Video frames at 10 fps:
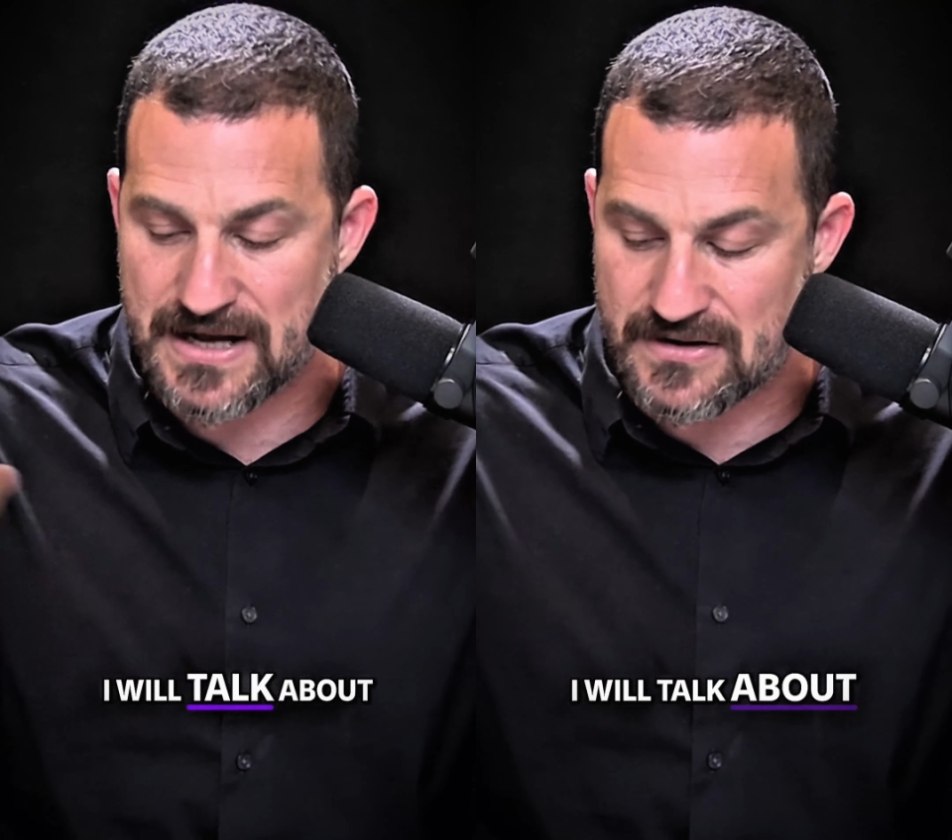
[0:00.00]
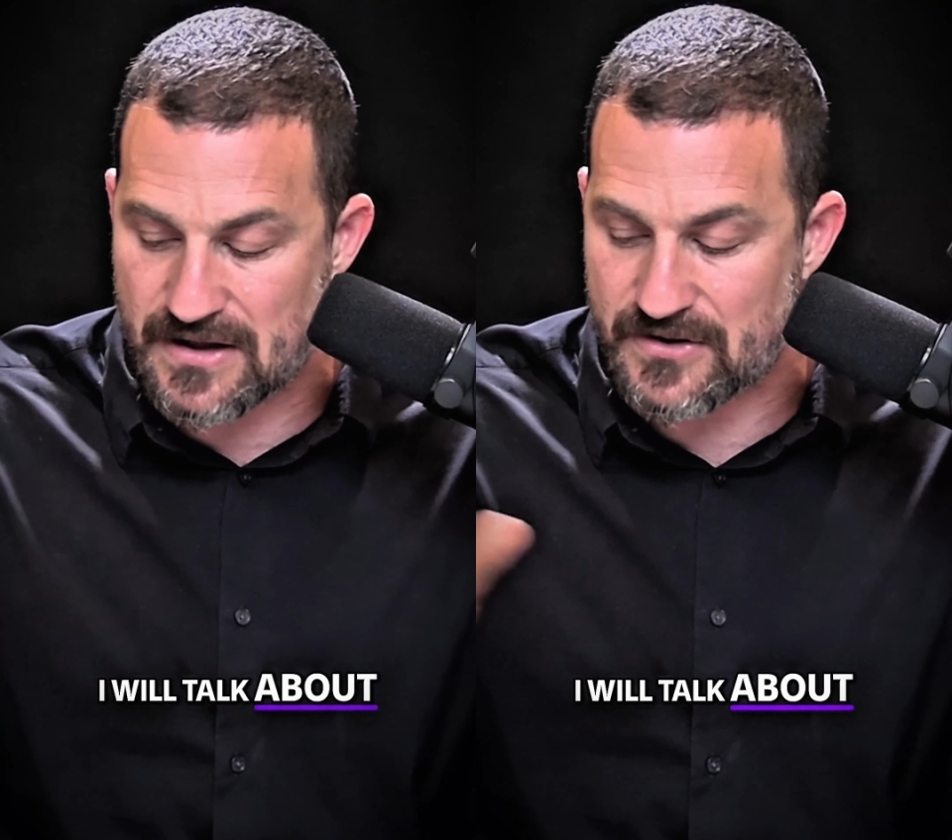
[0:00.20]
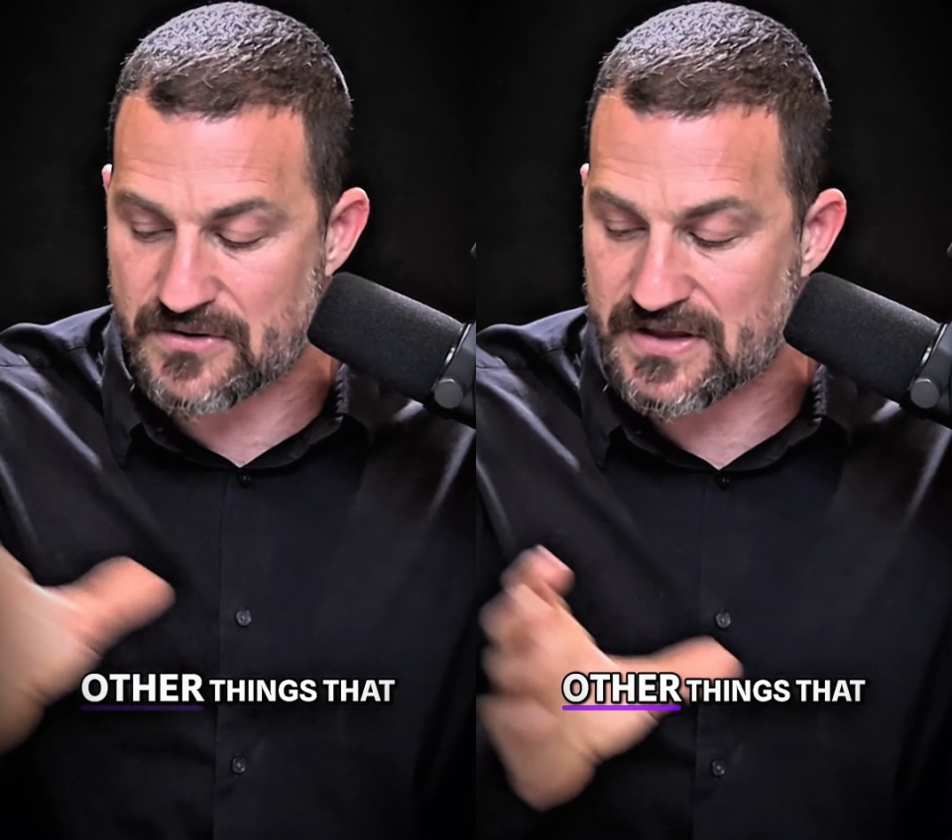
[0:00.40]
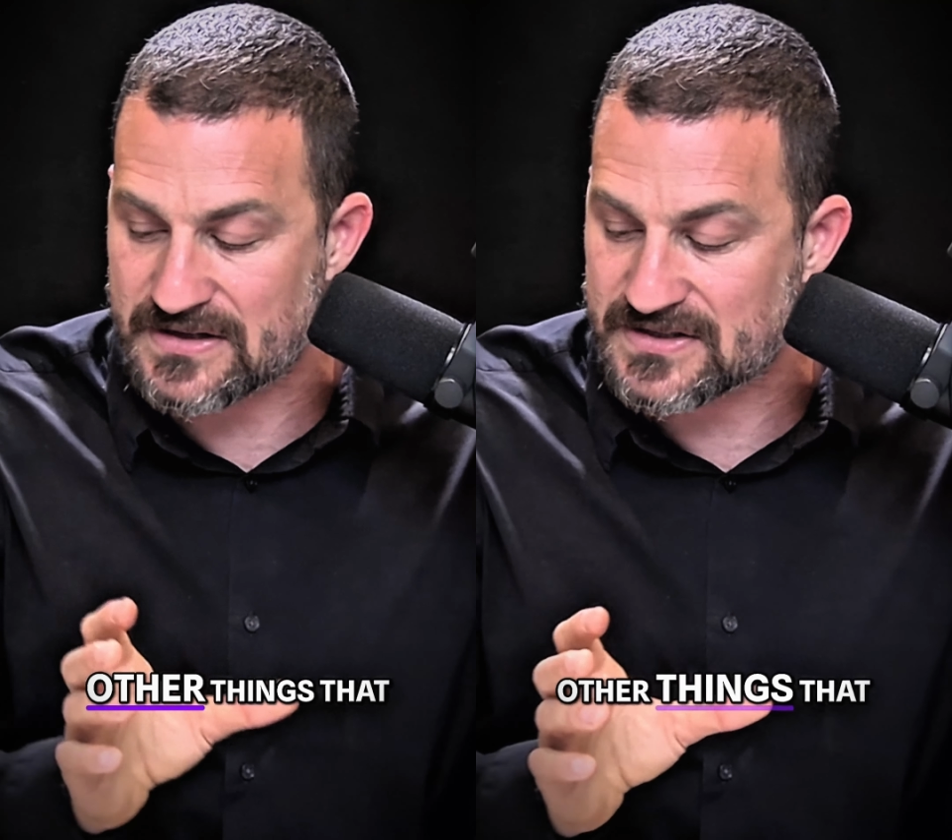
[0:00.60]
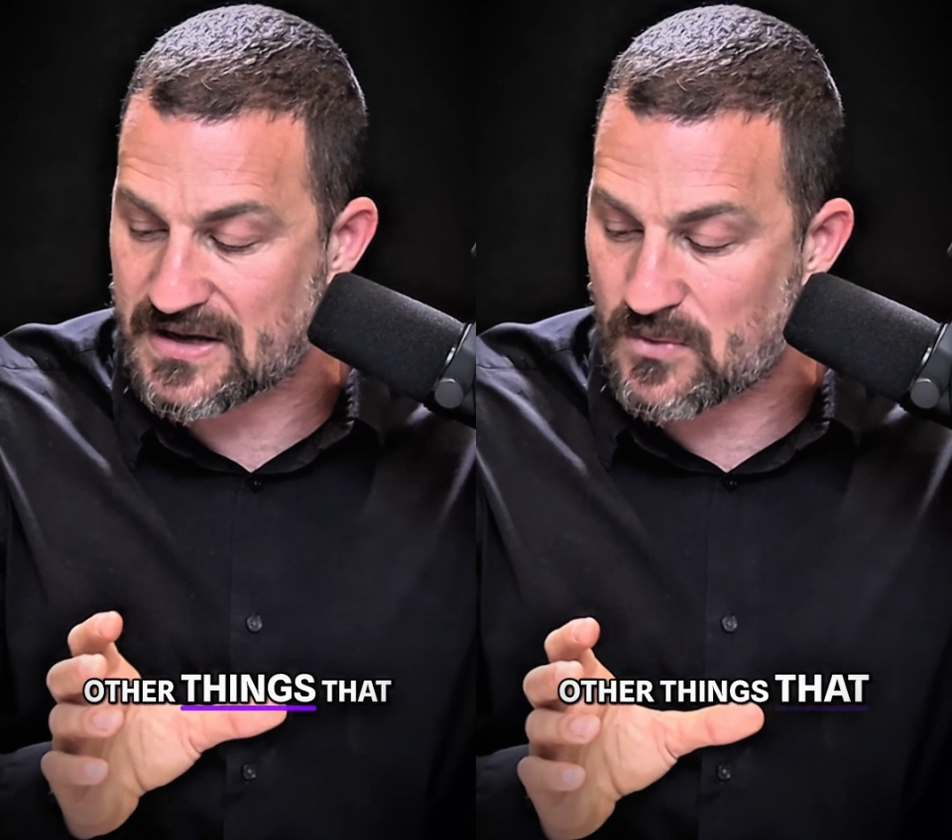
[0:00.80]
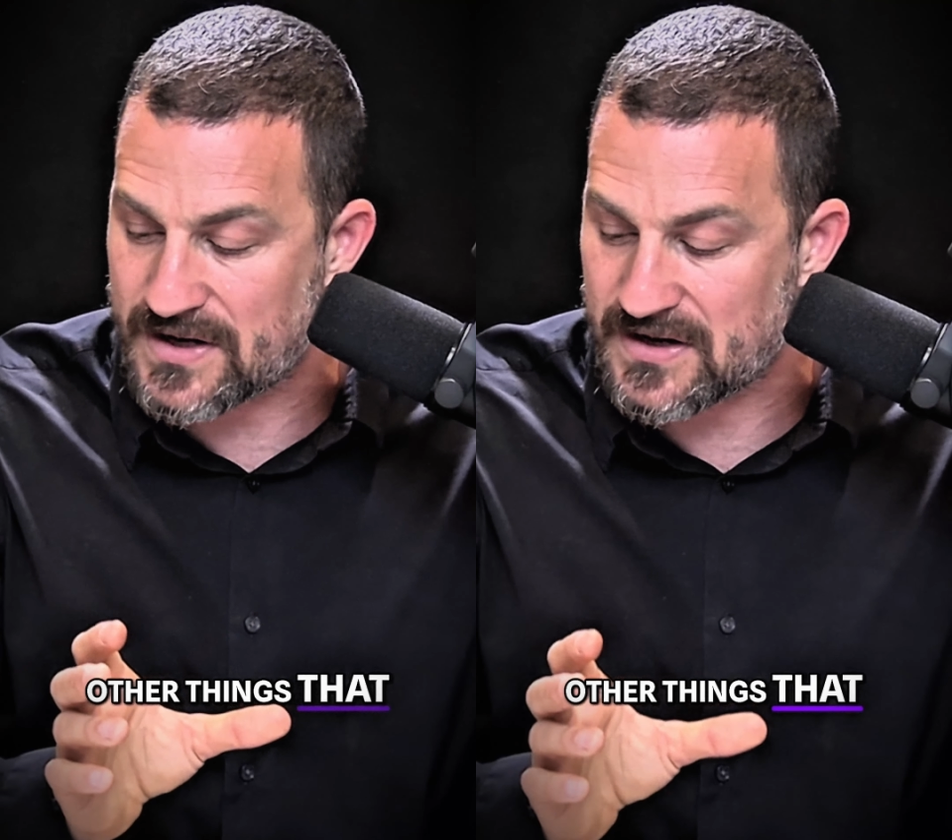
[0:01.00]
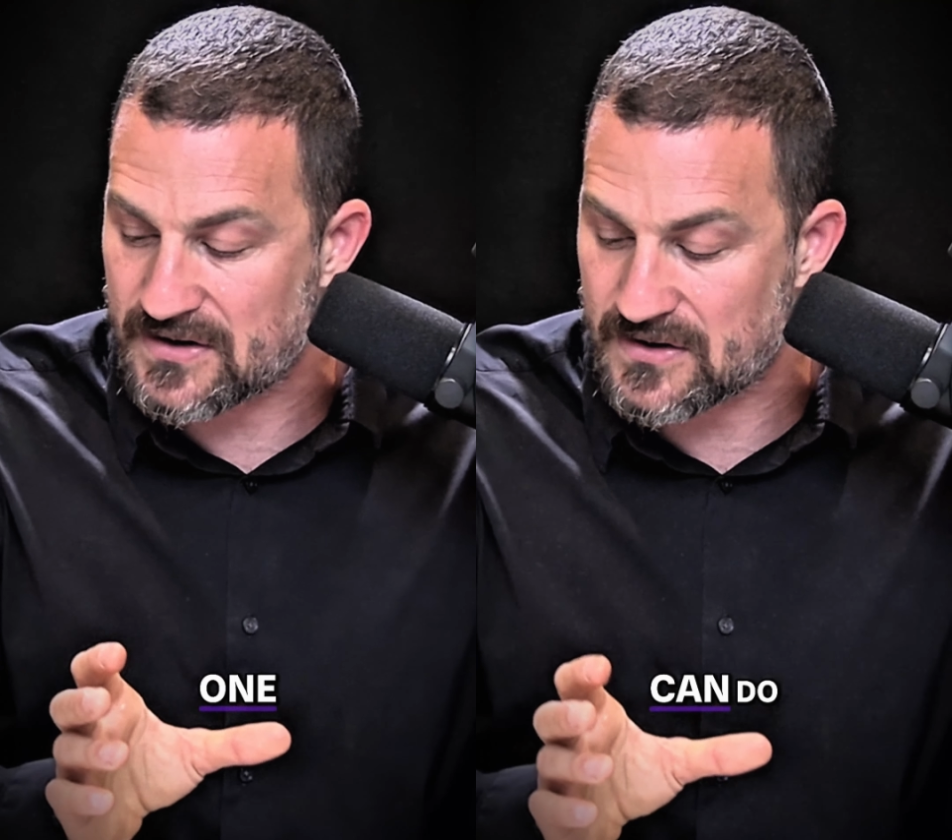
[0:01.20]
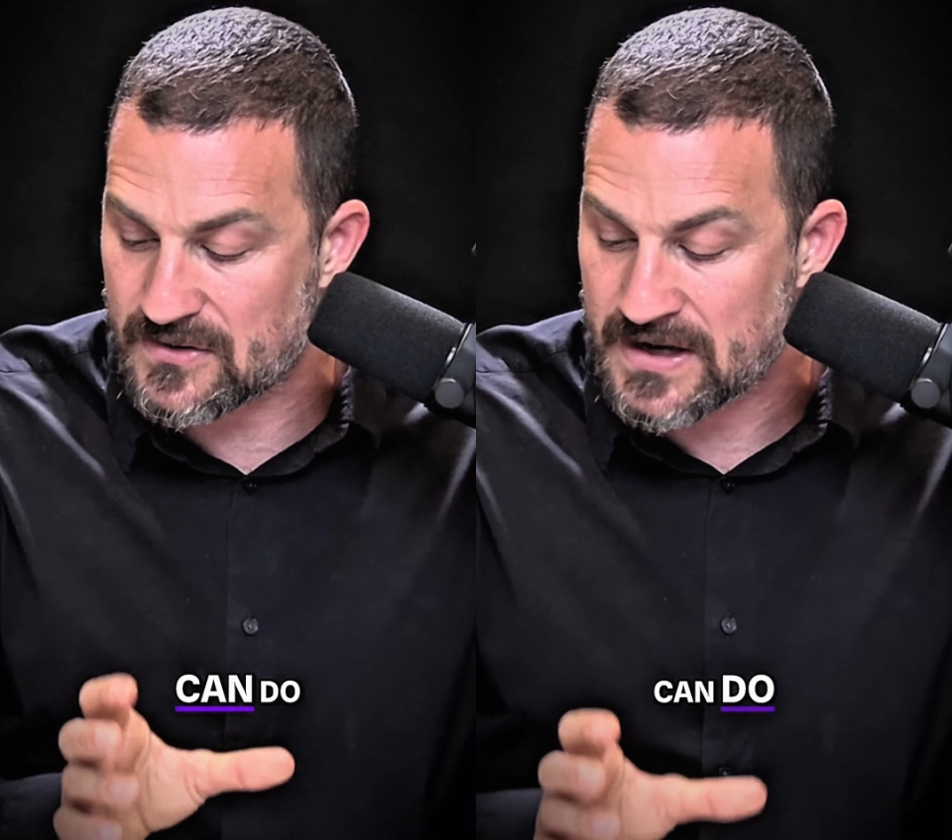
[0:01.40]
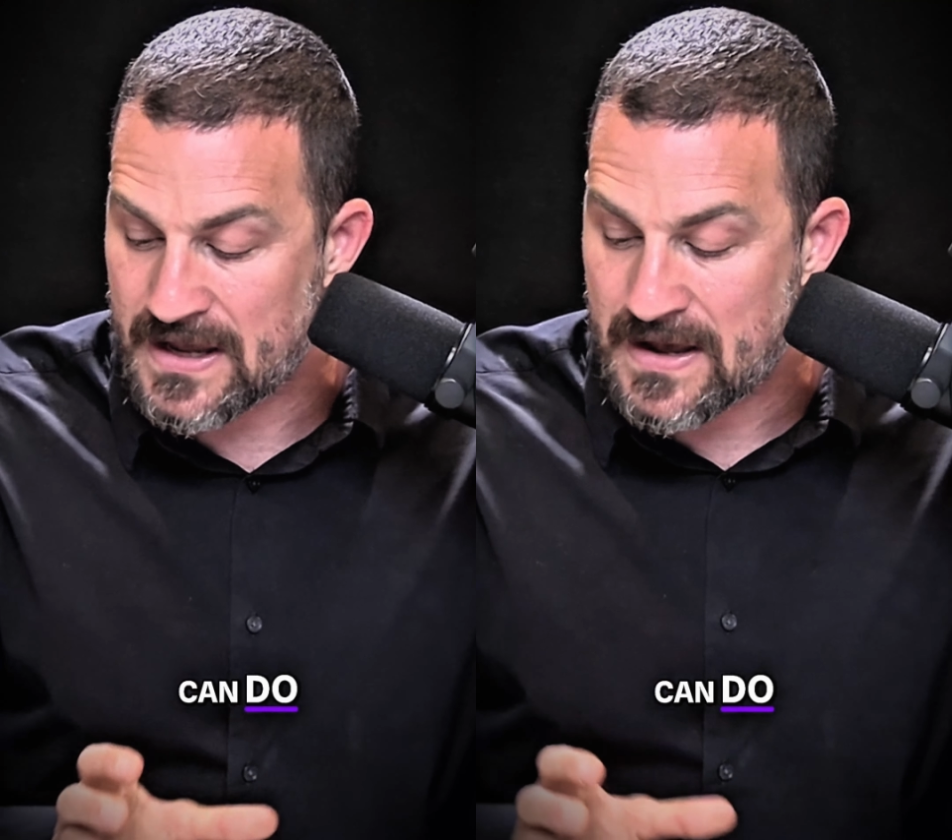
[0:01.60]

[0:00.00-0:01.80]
about other things that one can do.